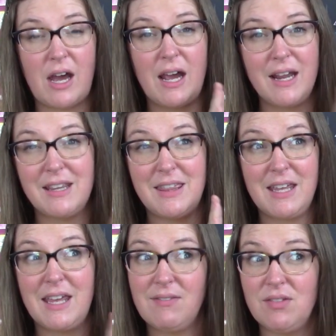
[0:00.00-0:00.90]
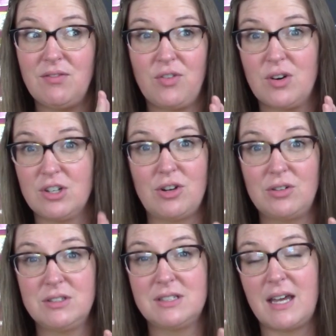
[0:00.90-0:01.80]
I think even for
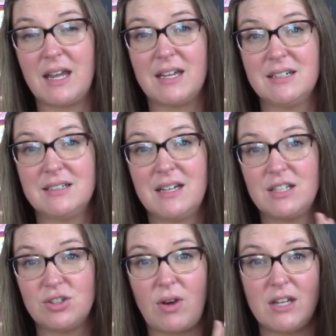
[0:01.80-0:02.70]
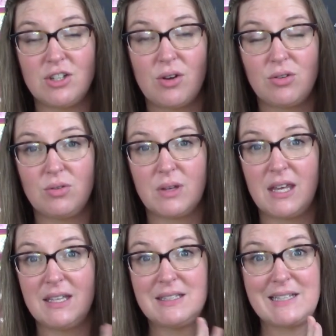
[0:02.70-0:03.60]
adults, like it's great to go through
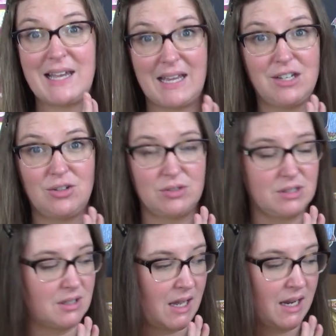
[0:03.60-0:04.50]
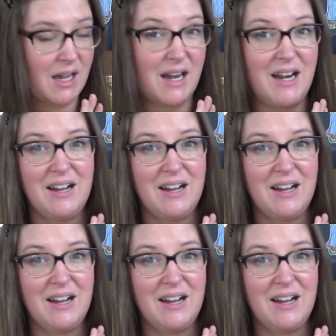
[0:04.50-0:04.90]
kids and adults alike. I